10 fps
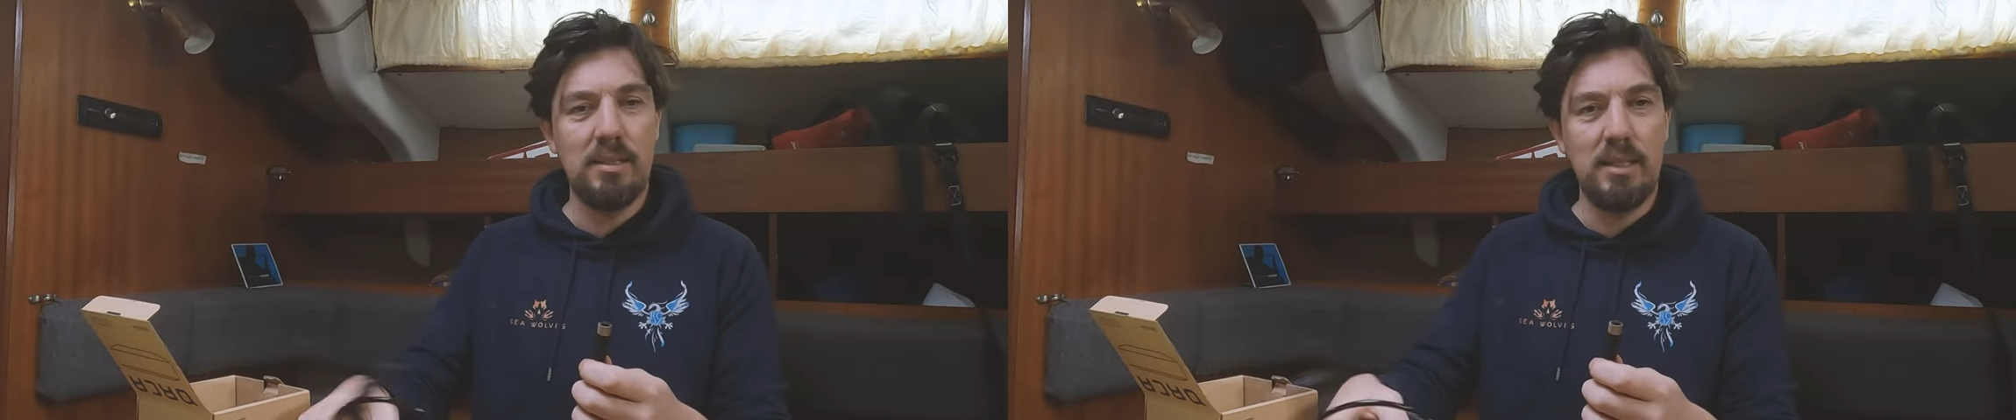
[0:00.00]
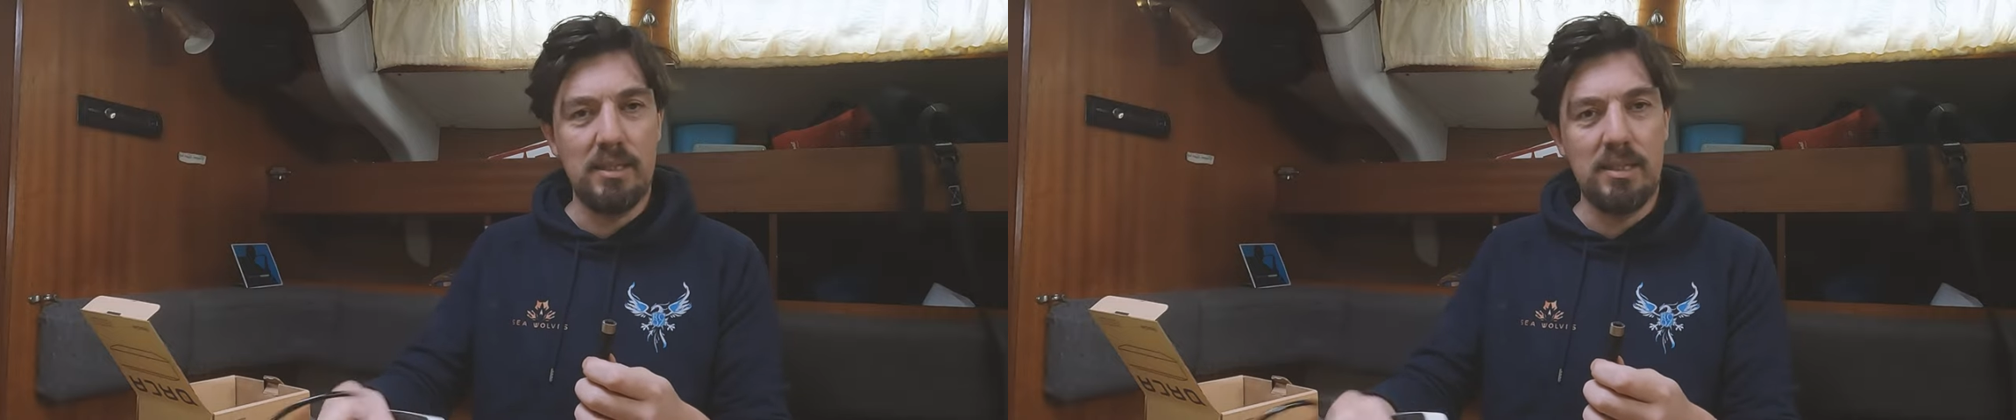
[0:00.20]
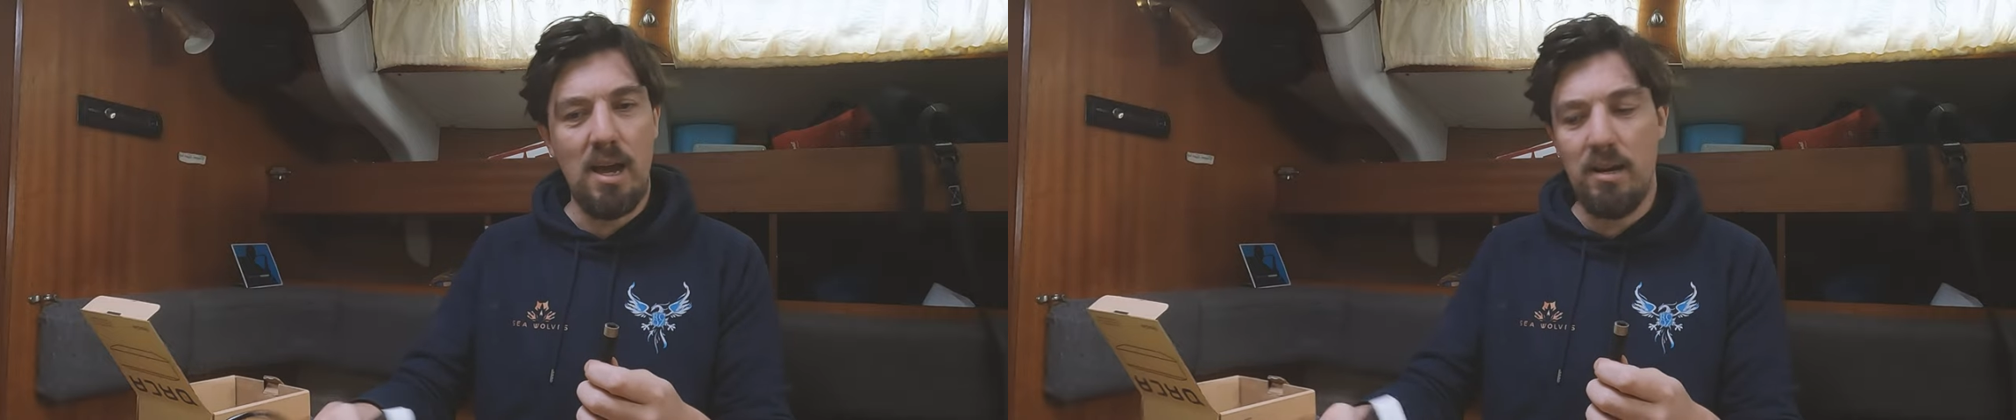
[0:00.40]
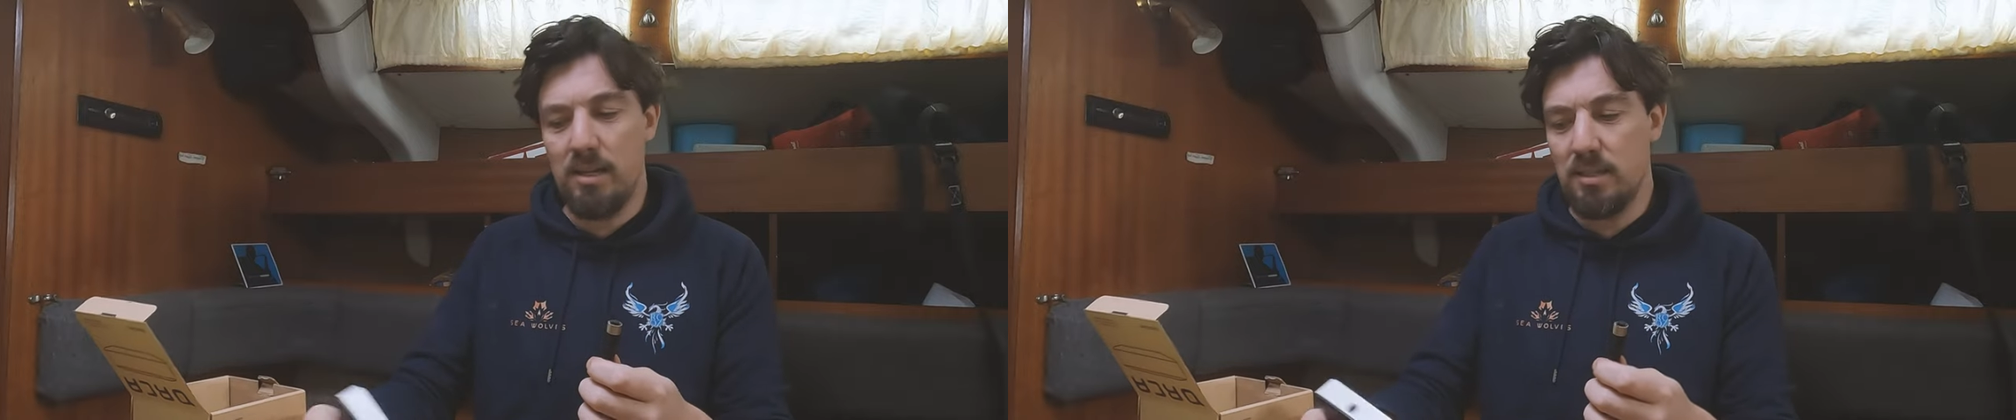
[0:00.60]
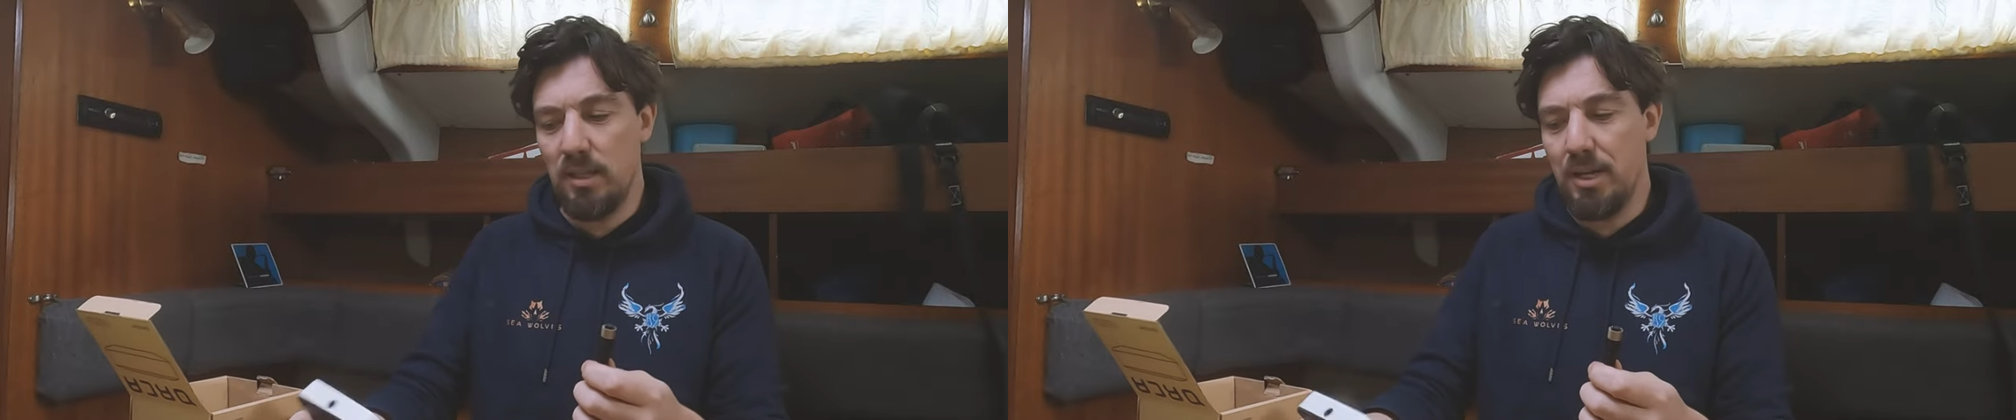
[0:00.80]
the entire
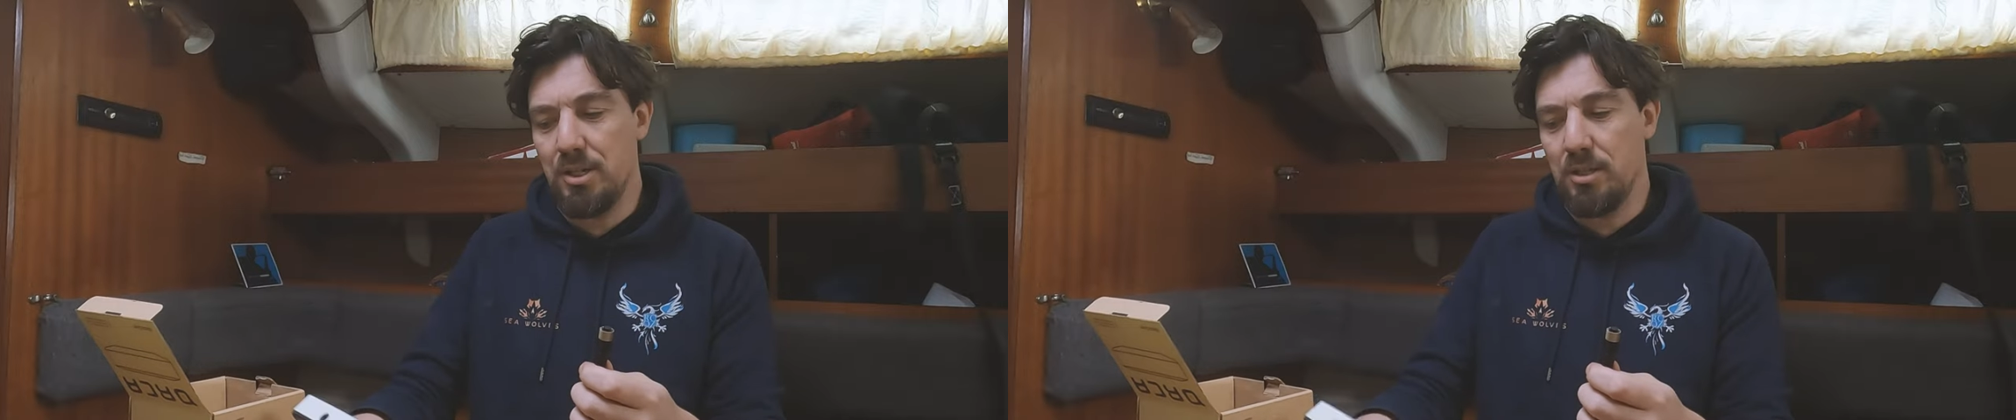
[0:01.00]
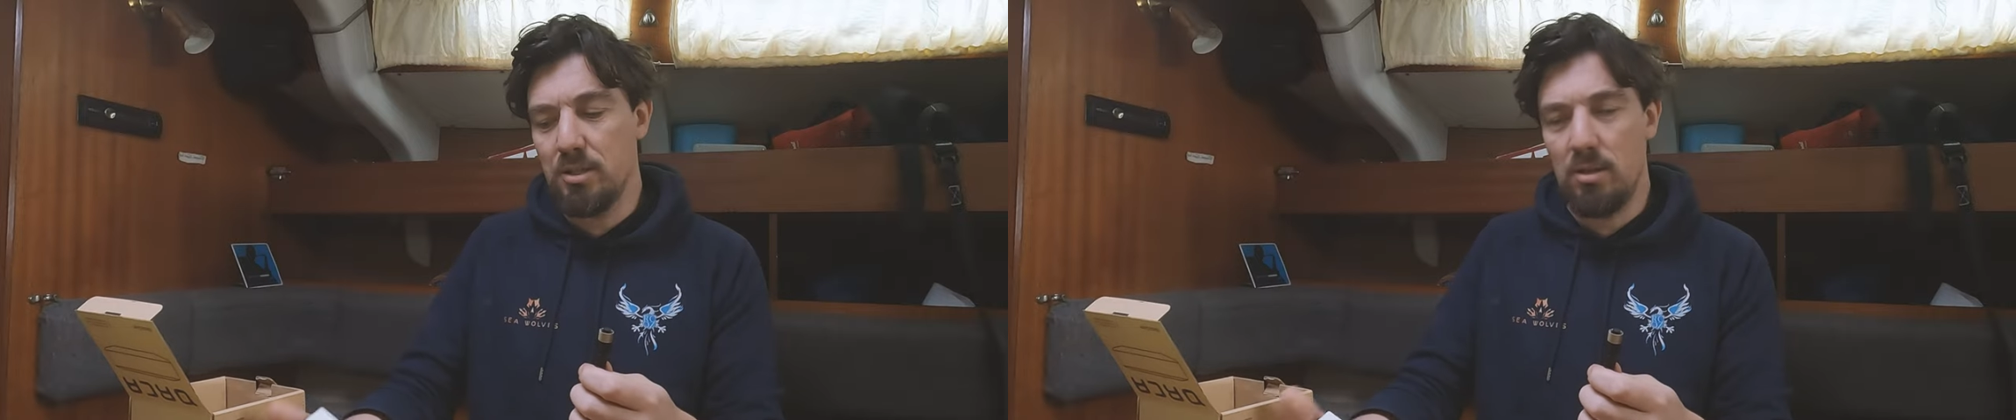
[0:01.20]
installation.